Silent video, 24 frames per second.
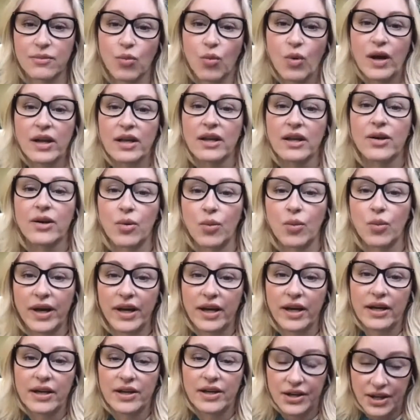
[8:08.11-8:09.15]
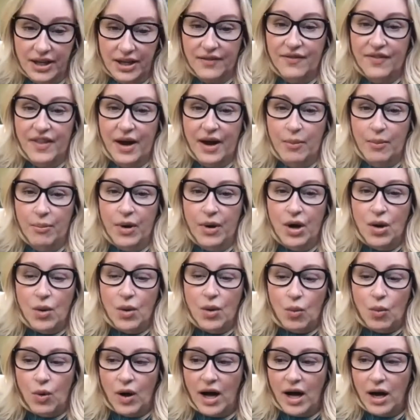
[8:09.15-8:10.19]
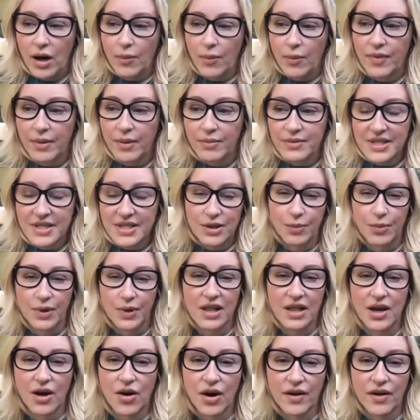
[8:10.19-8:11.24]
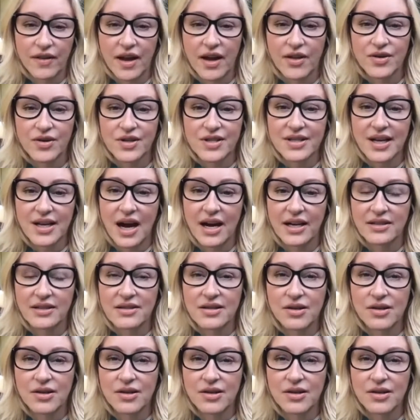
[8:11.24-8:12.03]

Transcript: what little we could give them will help them still be there on the other side.